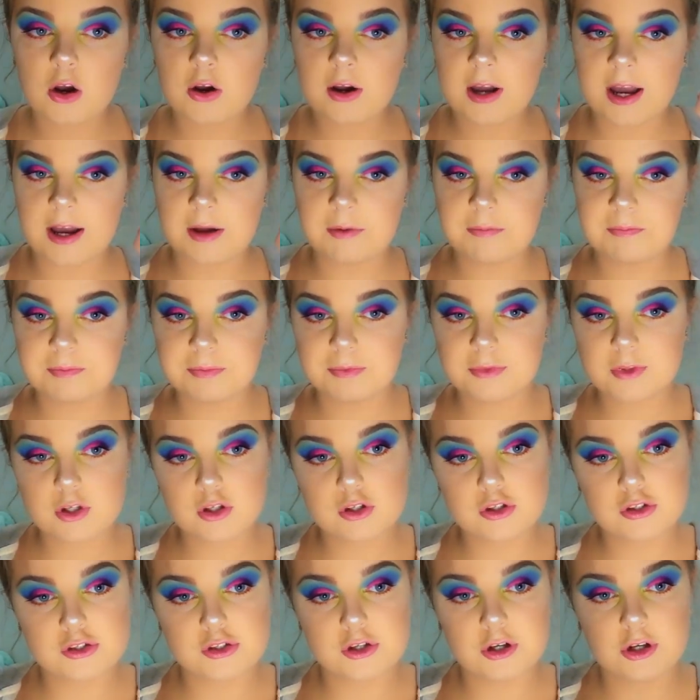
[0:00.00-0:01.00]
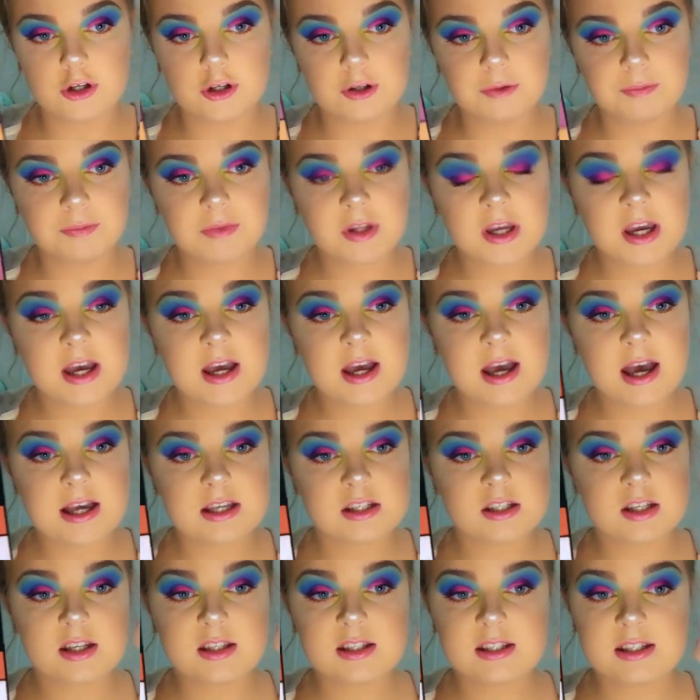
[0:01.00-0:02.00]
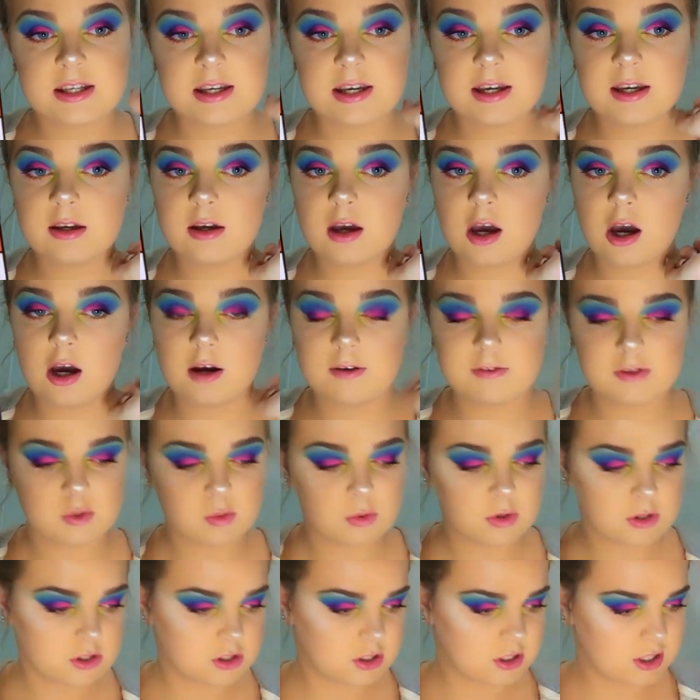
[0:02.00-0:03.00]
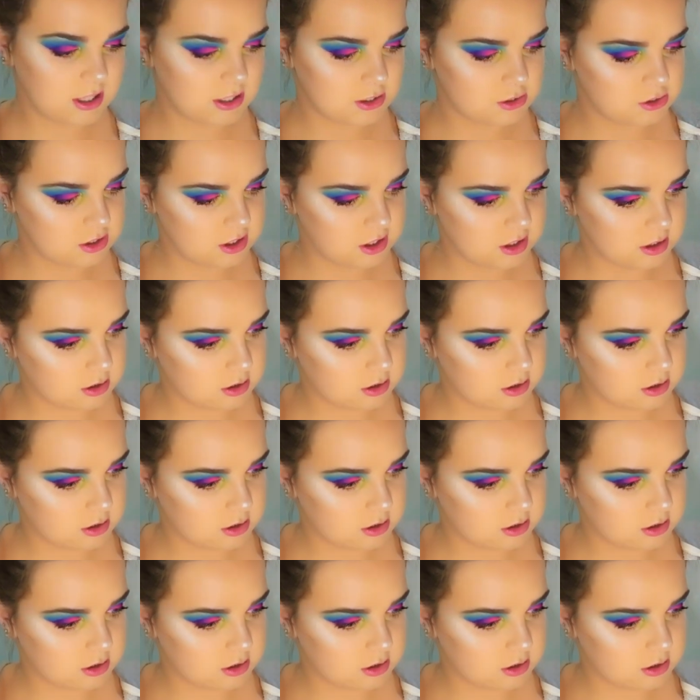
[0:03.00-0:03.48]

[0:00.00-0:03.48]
Okay, so as you can see, I've swatched, actually